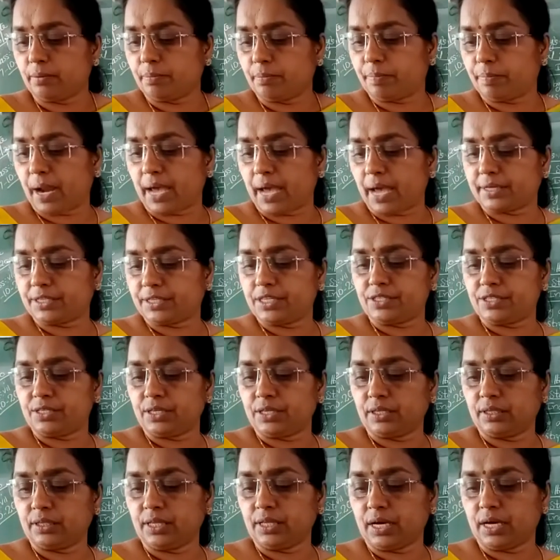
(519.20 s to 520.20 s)

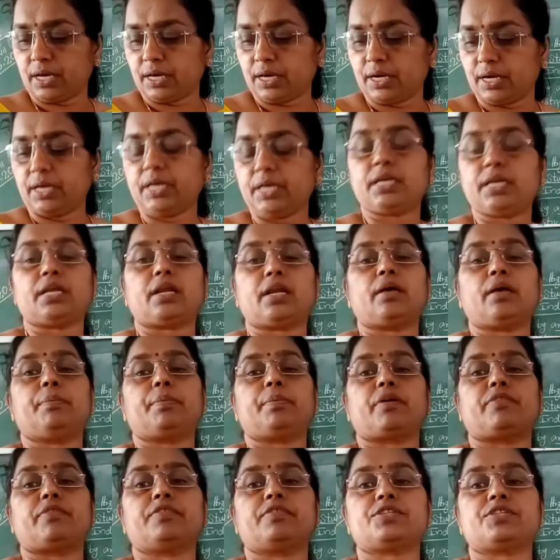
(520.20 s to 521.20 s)
practicing the hereditary
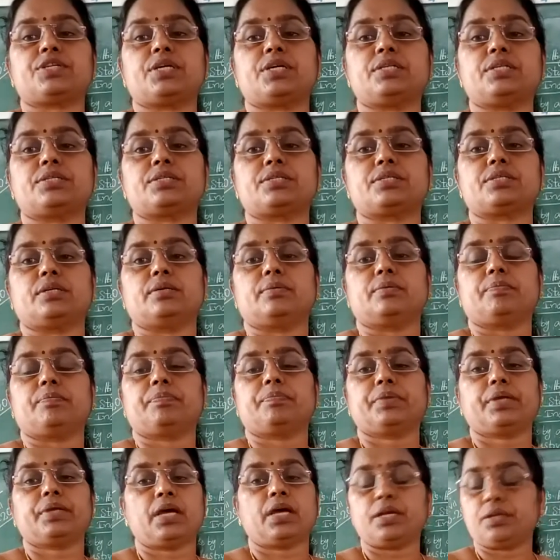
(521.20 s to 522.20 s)
professions.
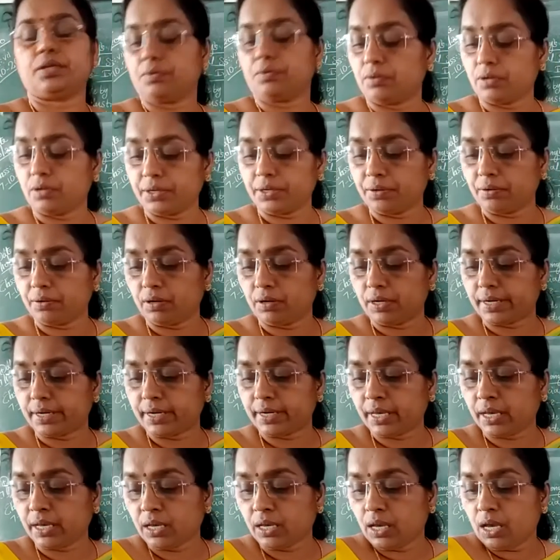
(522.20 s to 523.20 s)
I told you
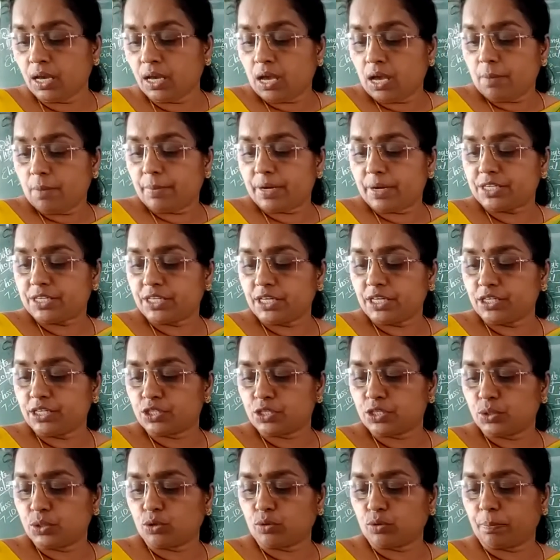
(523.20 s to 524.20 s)
already,
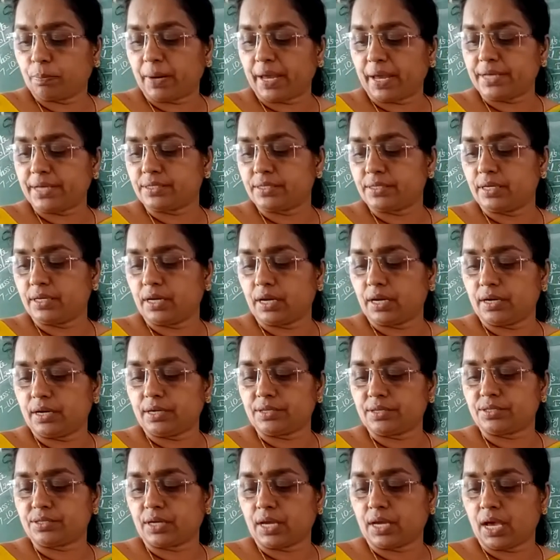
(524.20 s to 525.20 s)
machines took place in
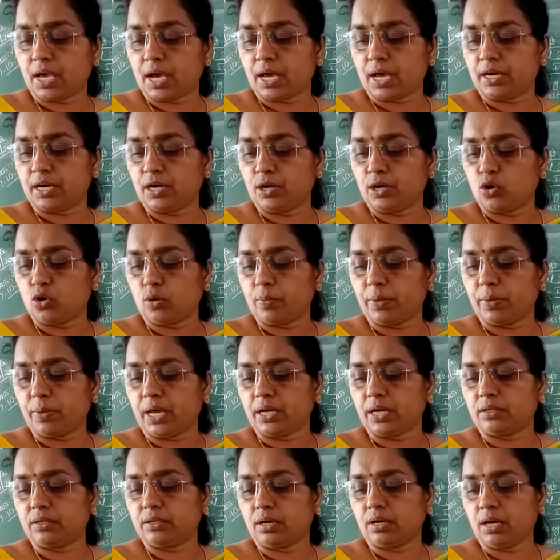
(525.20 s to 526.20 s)
industry and
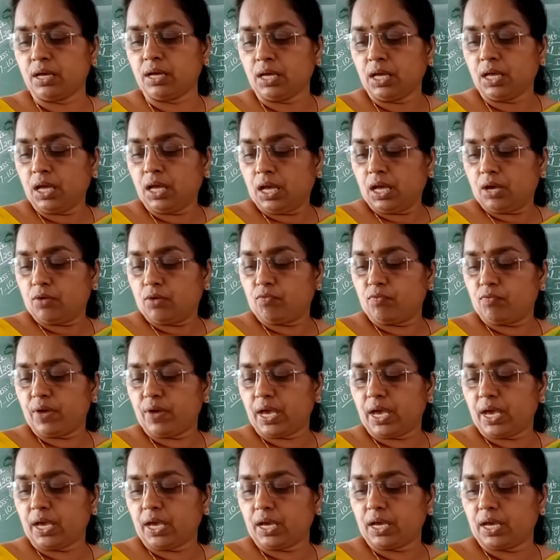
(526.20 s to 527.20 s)
dominate the
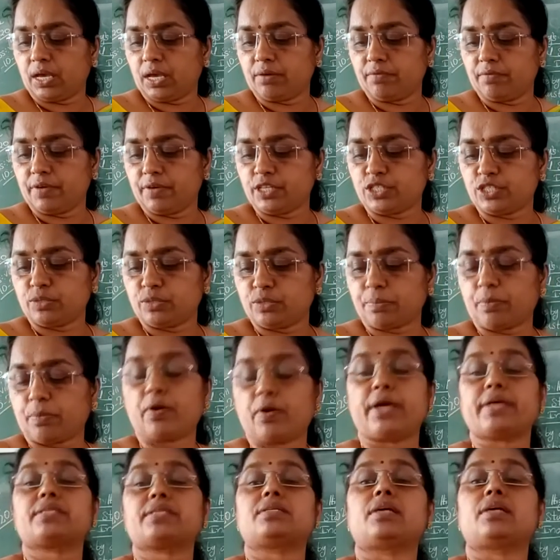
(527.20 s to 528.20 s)
way in which
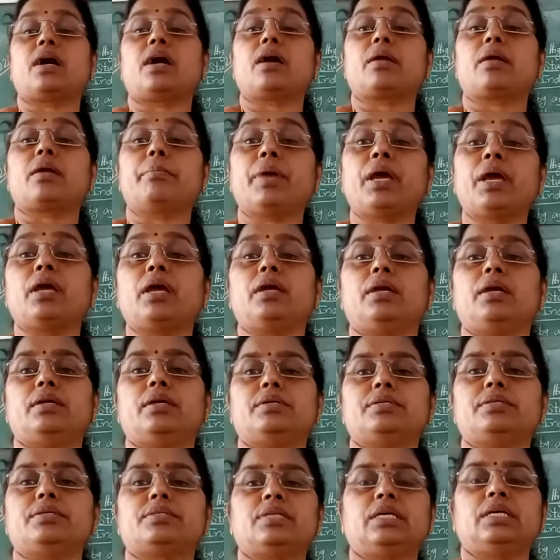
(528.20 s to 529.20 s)
products are made.
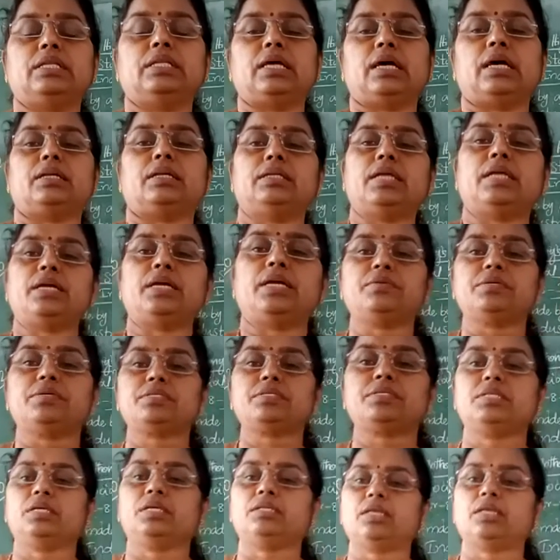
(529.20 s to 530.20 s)
See that was
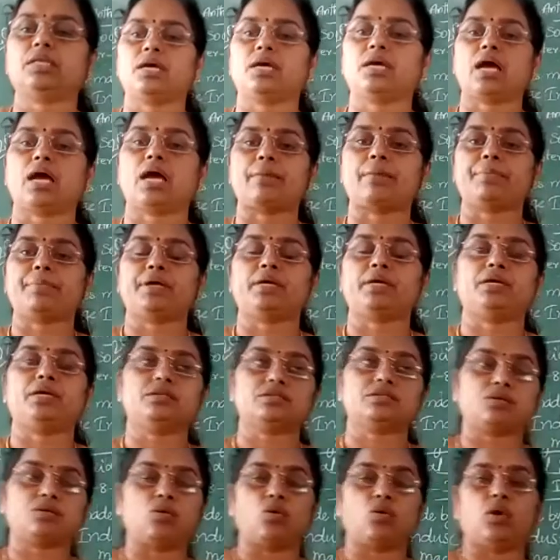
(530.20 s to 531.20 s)
the thing happened
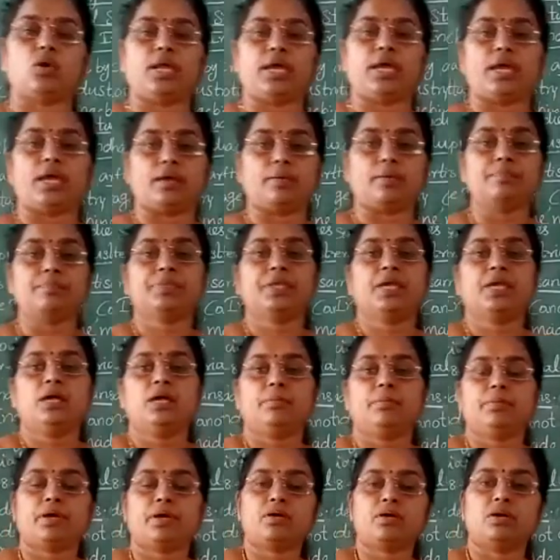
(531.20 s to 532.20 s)
slowly,
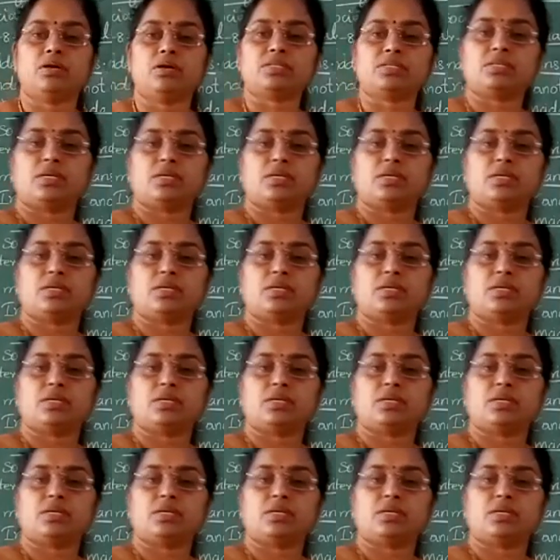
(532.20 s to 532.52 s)
because